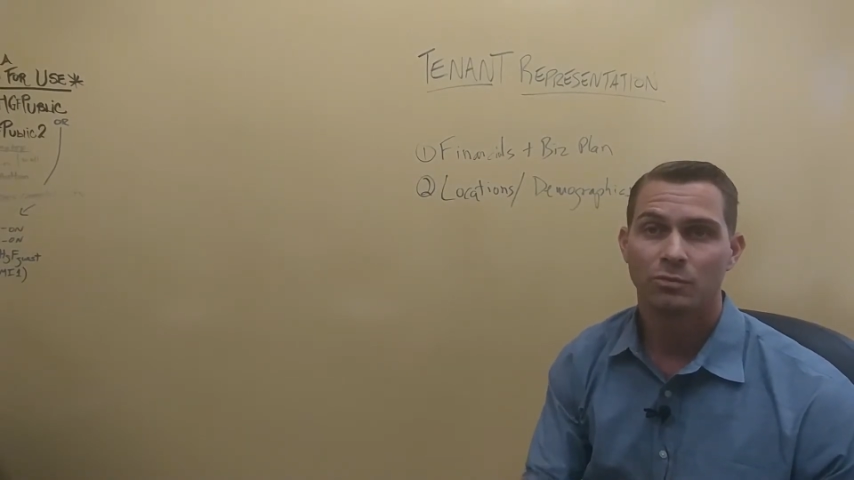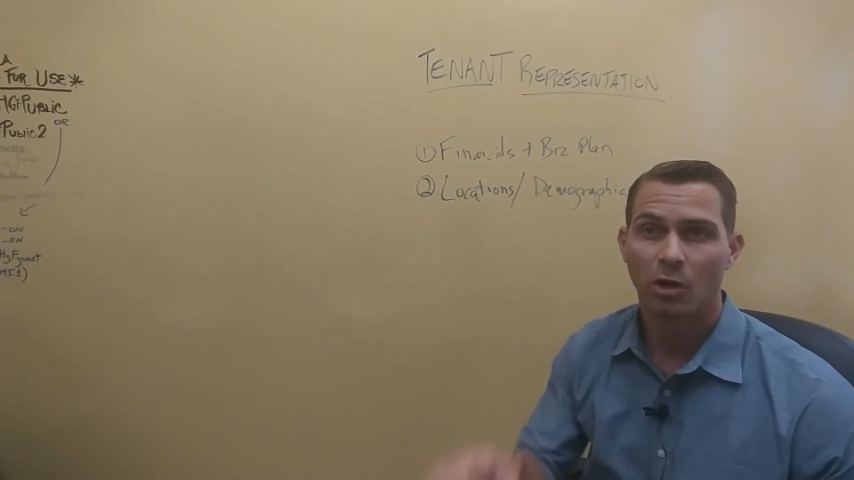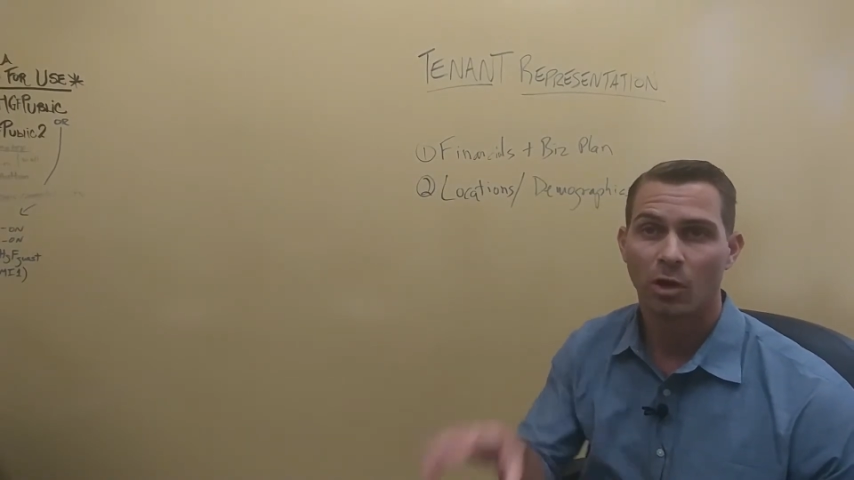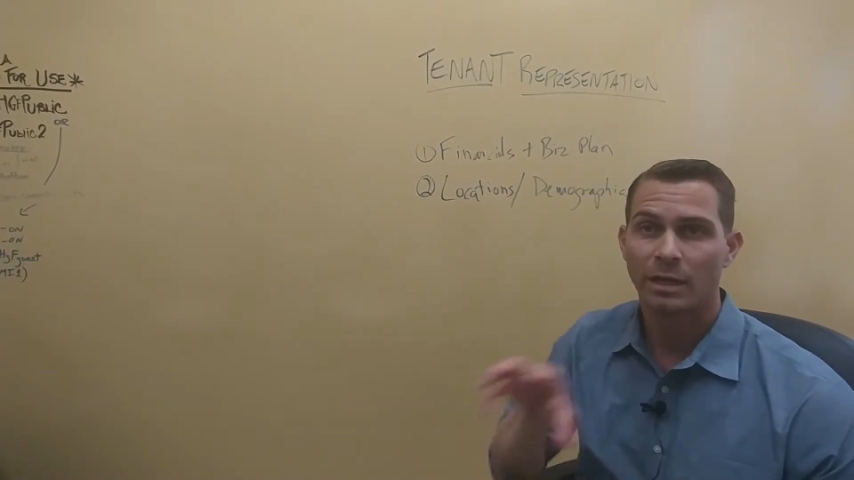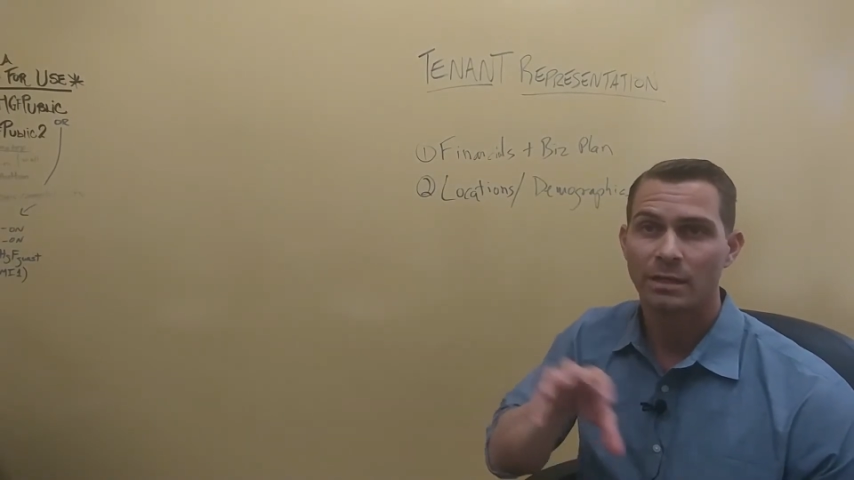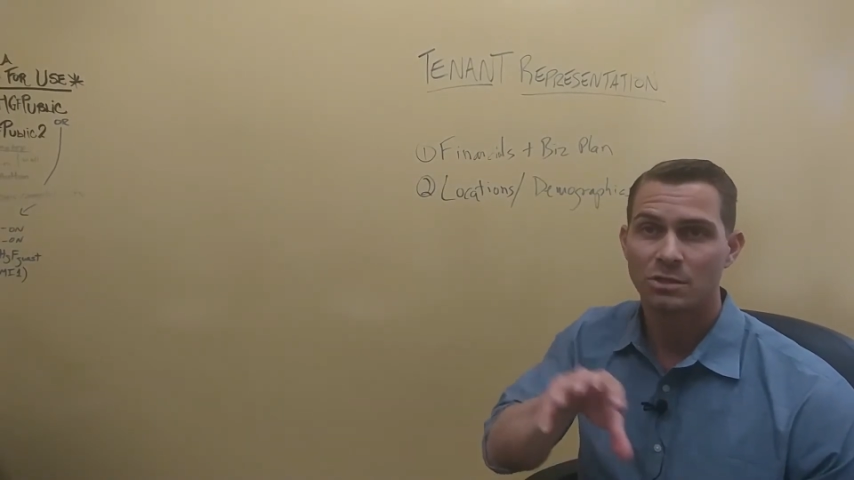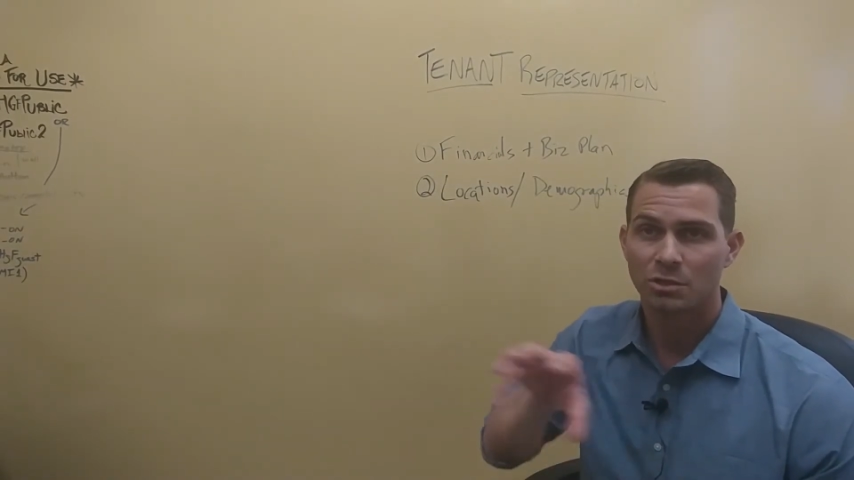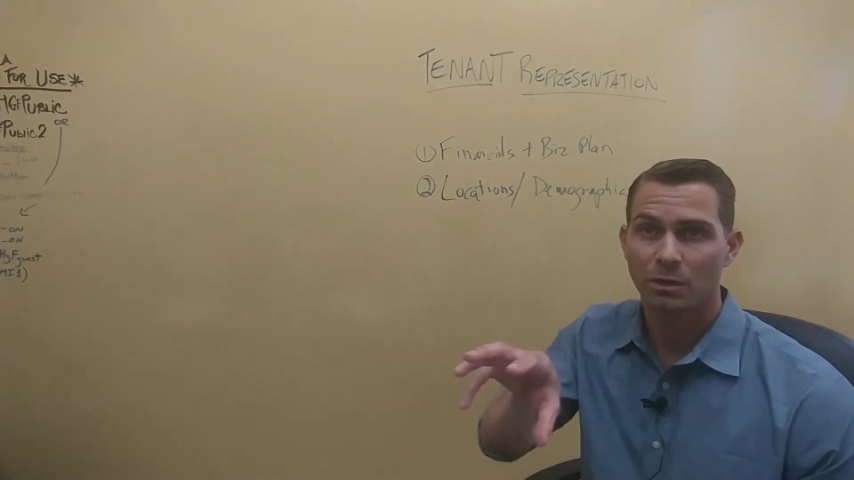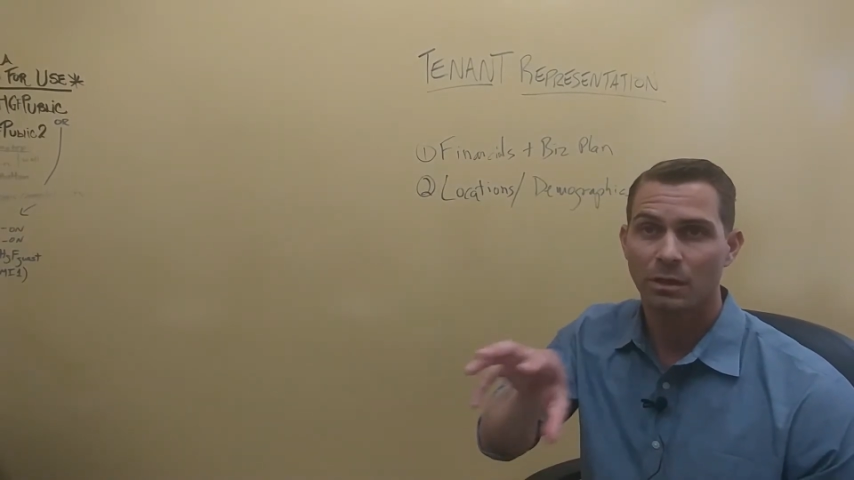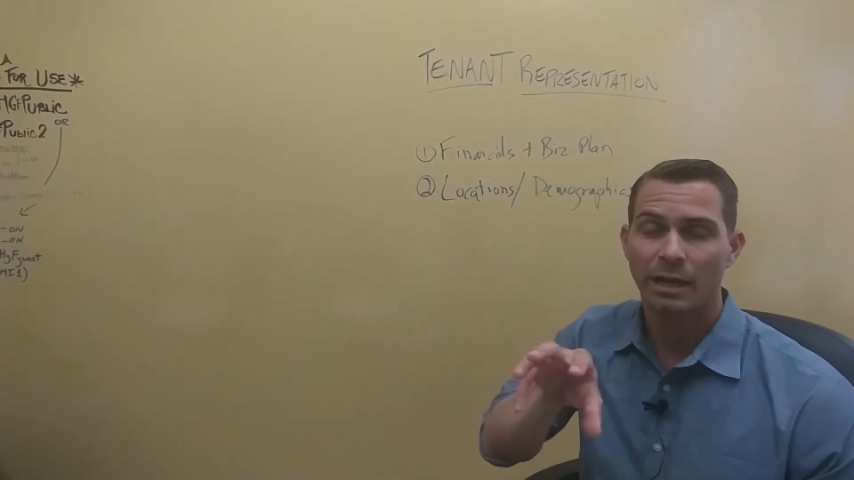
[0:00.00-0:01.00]
target
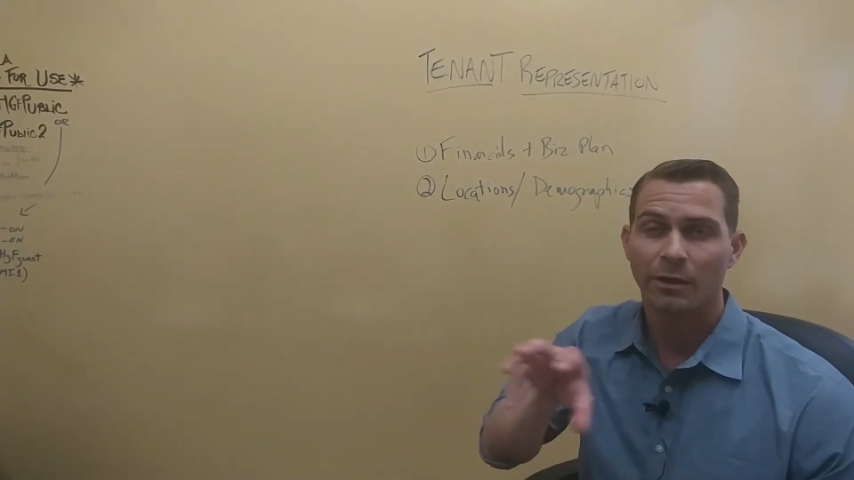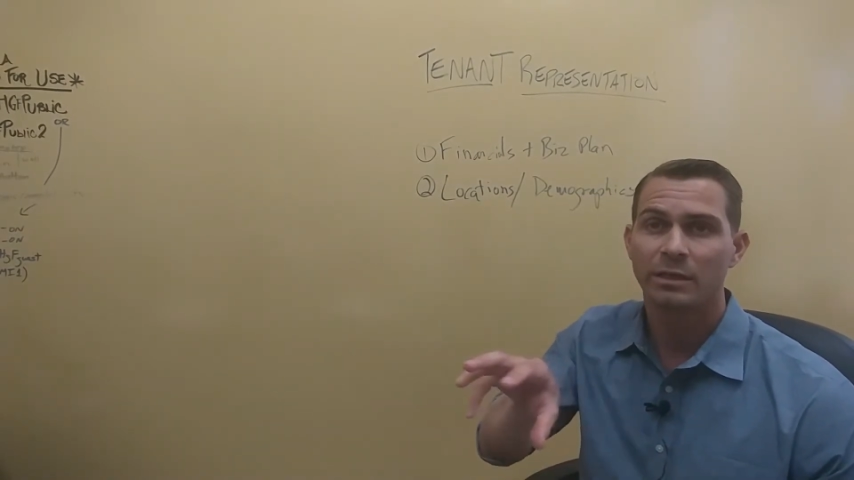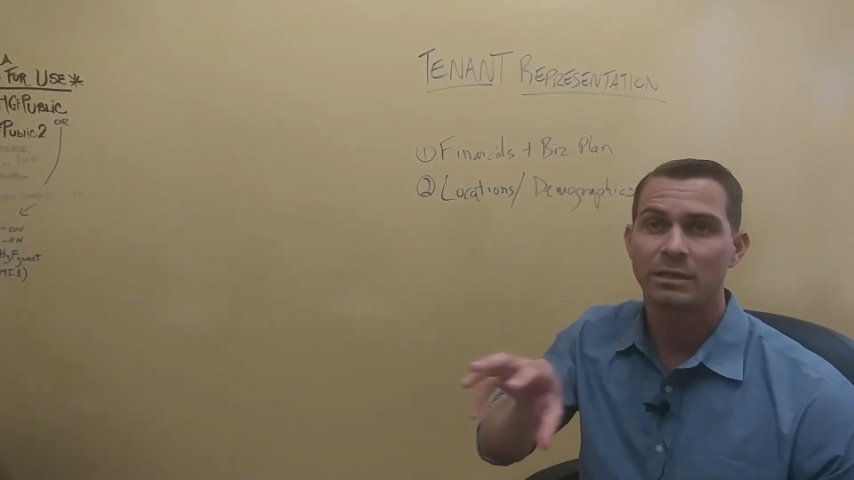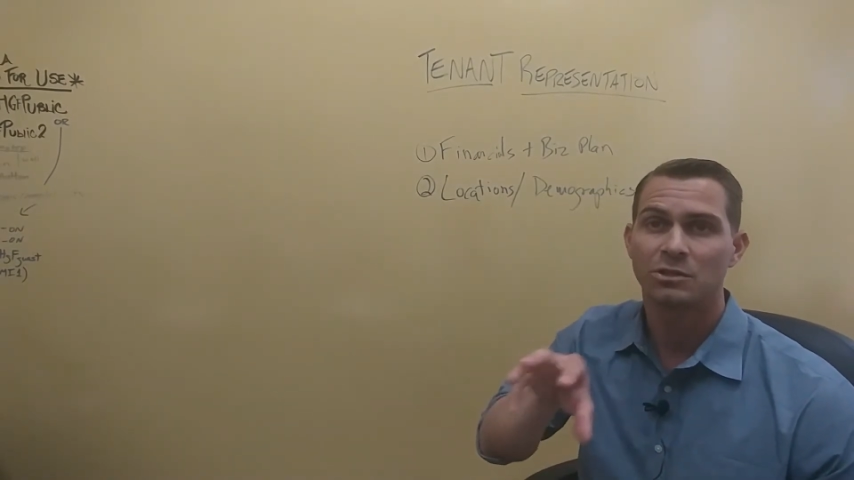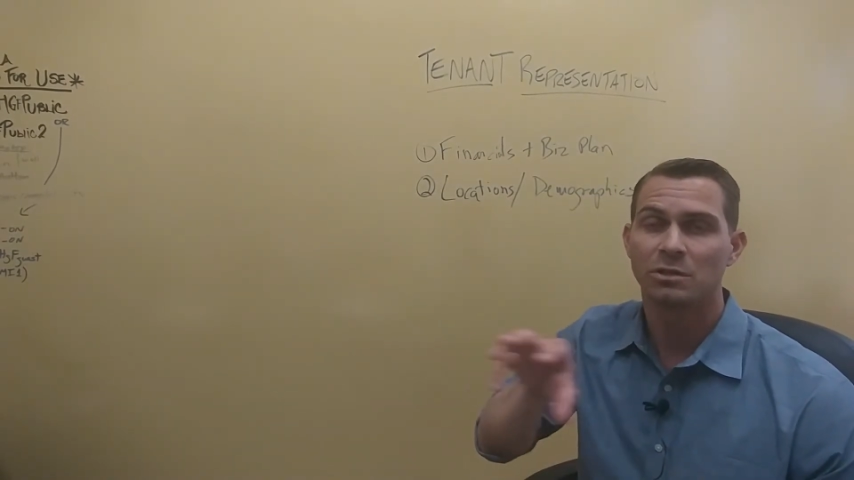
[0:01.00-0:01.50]
certain areas,